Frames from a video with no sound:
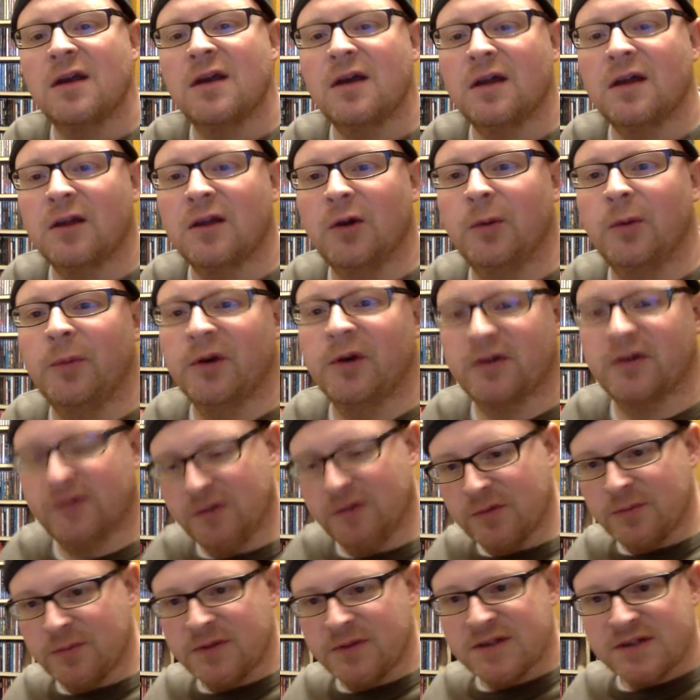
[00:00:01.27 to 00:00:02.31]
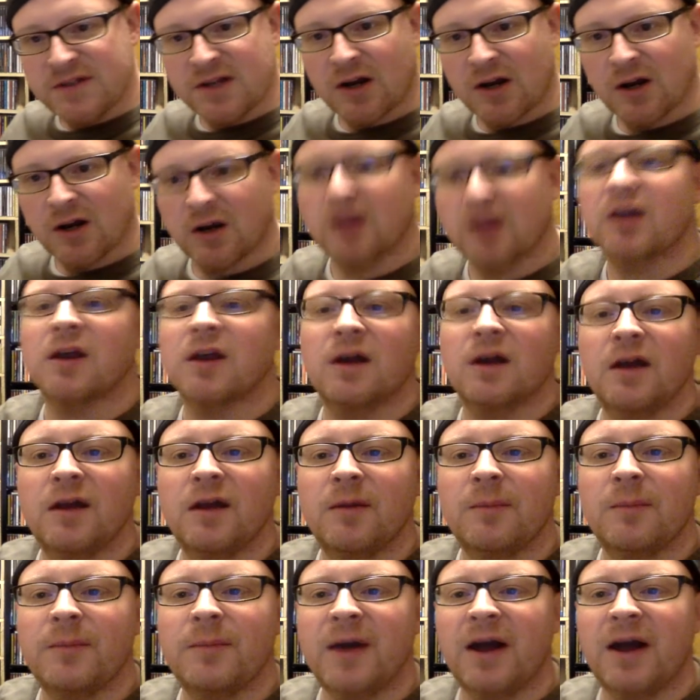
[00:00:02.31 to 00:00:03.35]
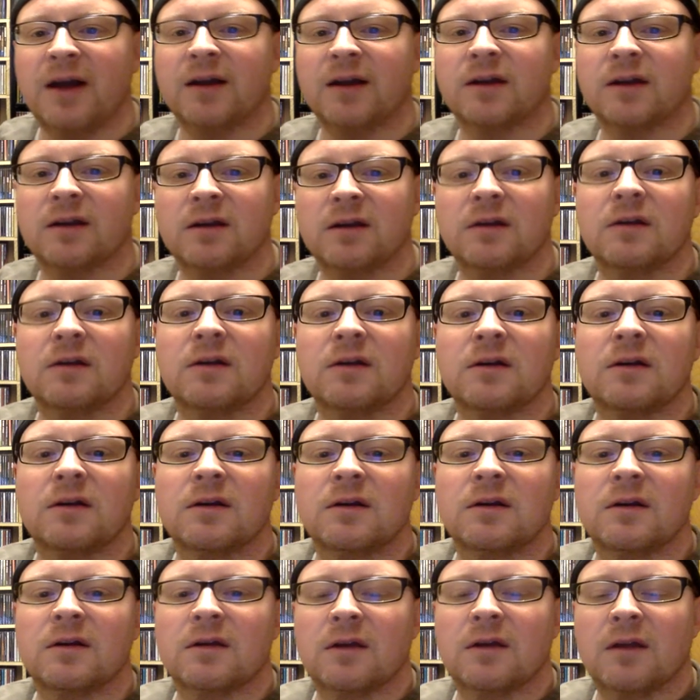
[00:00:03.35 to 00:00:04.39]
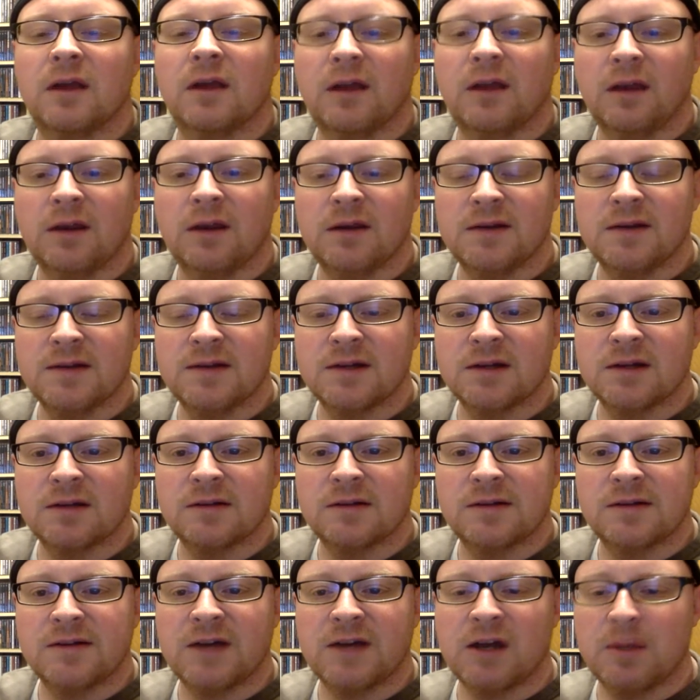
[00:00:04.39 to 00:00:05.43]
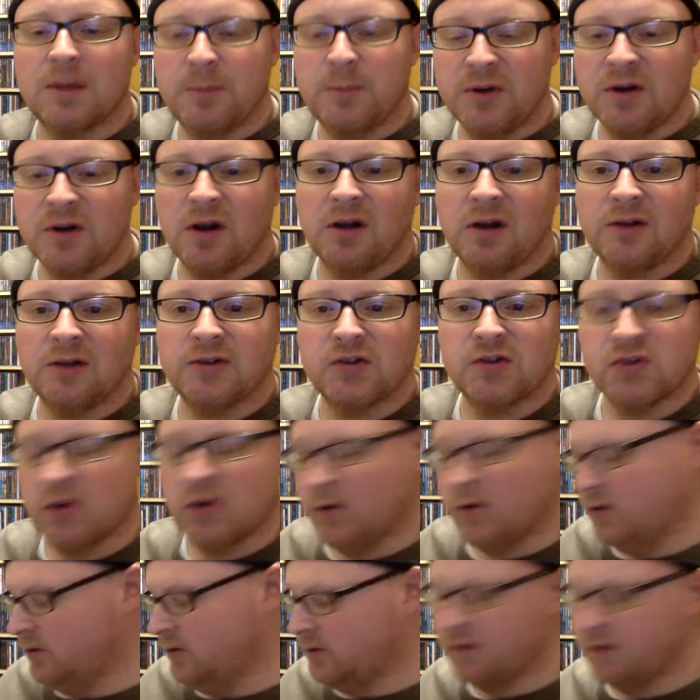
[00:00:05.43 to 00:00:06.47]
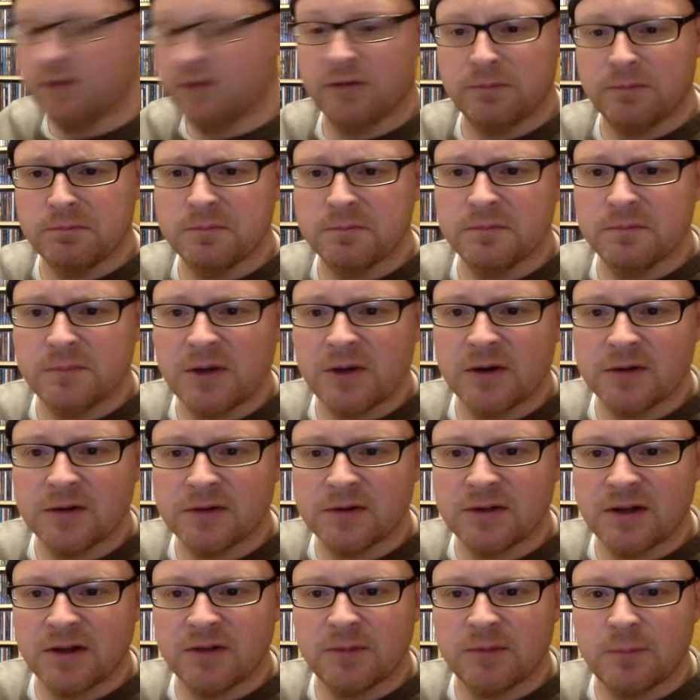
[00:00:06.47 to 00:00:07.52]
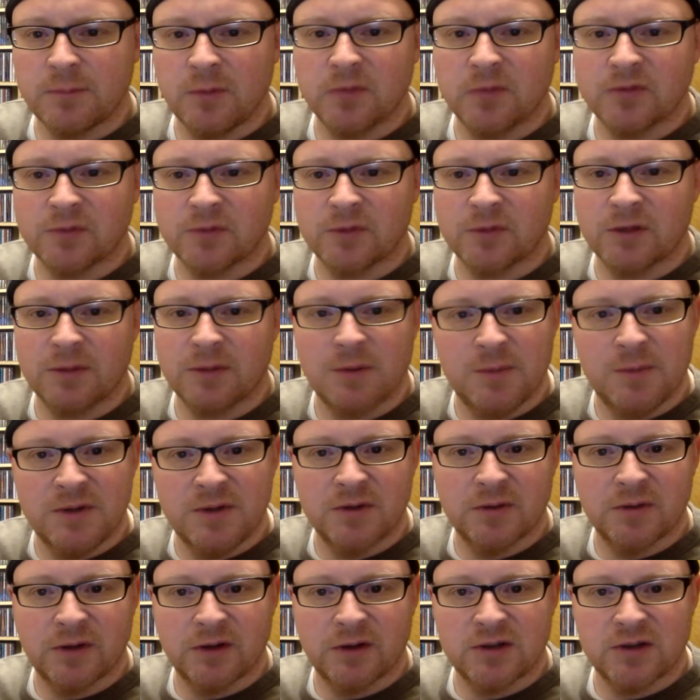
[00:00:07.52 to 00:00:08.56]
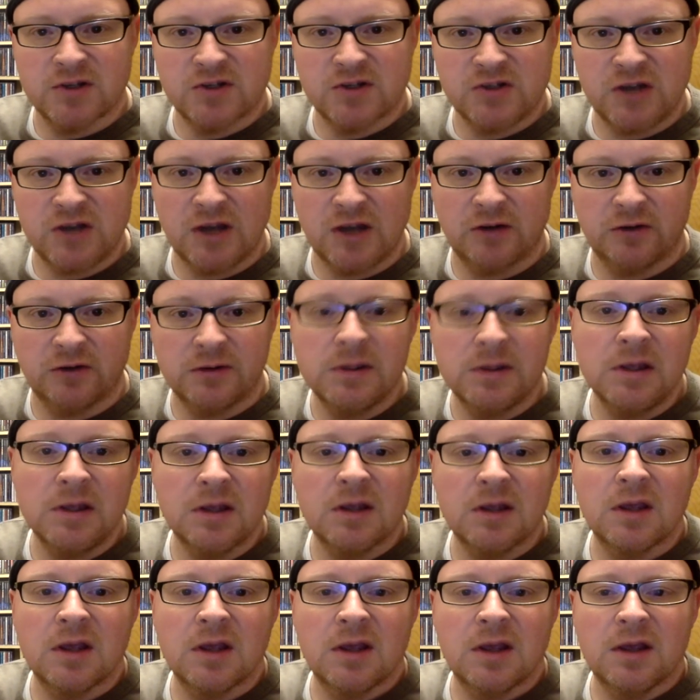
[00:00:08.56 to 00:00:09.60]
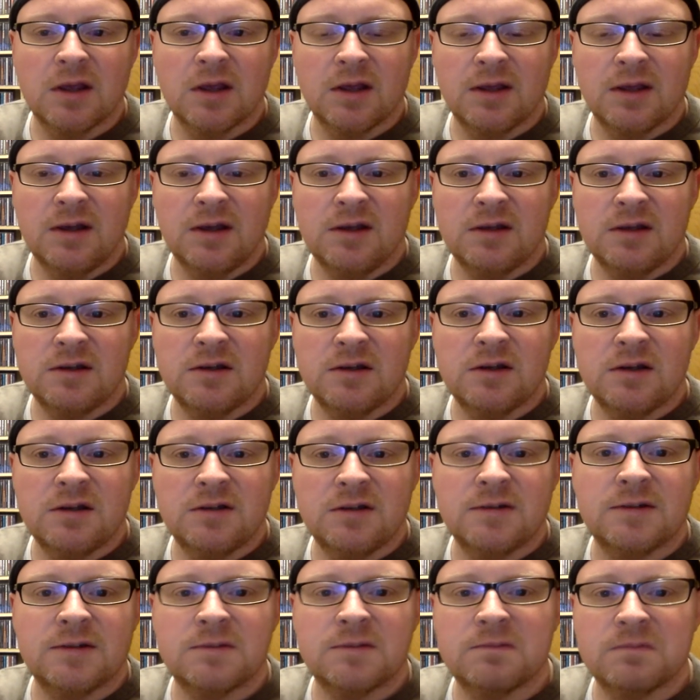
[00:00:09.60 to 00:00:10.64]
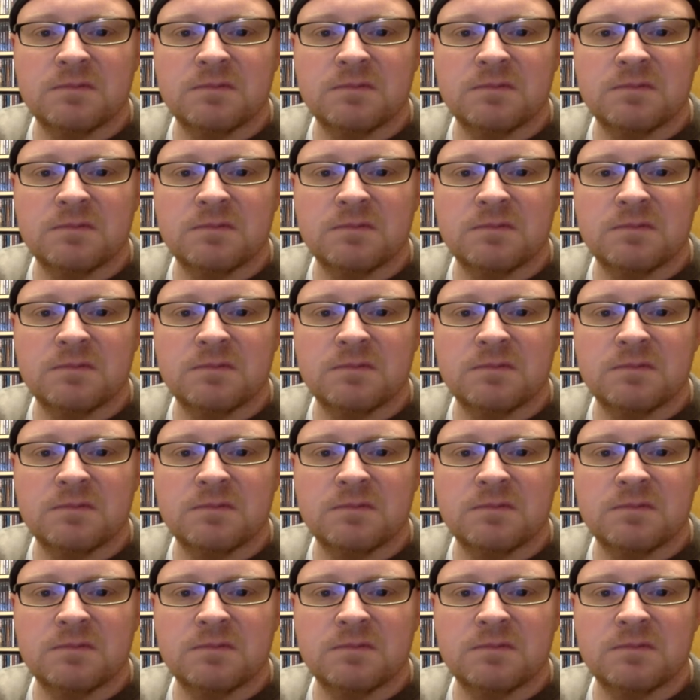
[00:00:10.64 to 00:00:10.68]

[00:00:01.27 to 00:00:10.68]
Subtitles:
Hello, BookTube. This is Eric. I am back, and I got a book haul to show you because apparently that's most of what I'm going to be doing on this channel. And